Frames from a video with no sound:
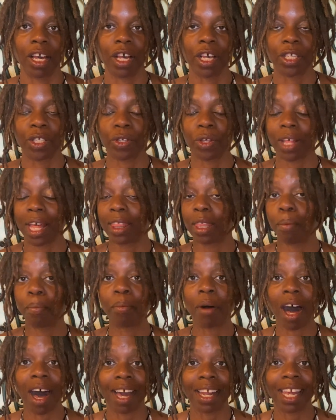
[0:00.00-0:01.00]
so that the
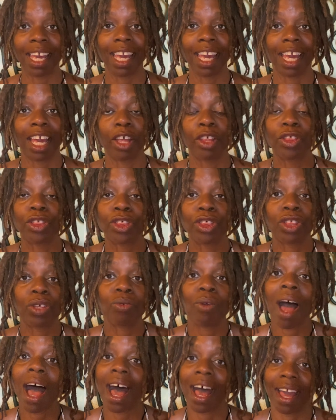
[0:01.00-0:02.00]
body can
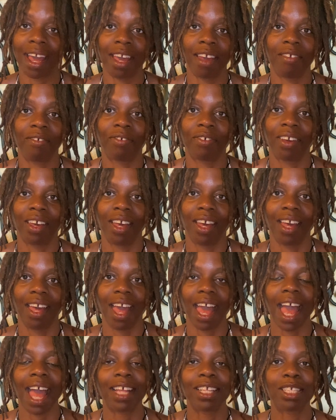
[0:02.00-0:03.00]
thrive
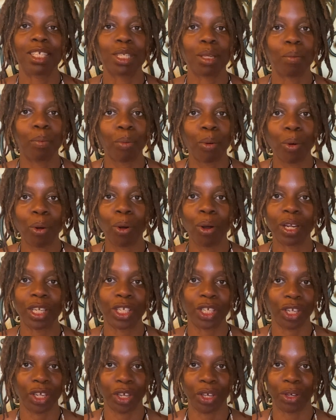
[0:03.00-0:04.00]
and
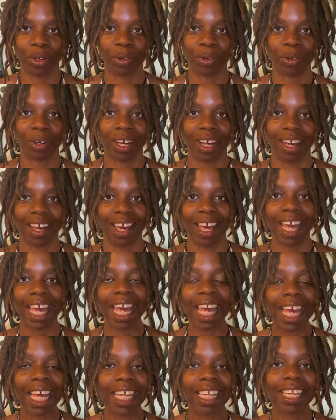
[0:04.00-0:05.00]
support you
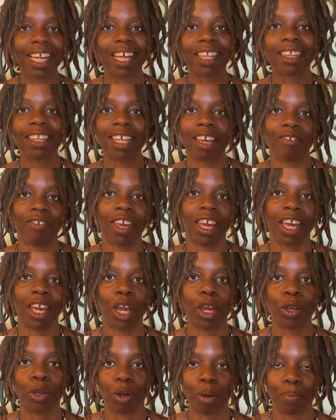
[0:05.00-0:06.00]
in living
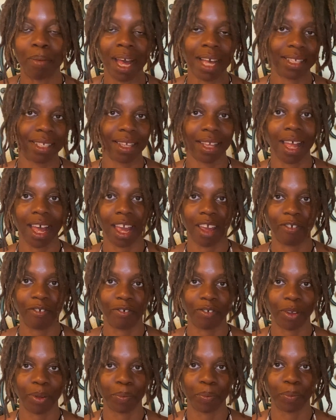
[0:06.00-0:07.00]
your best life.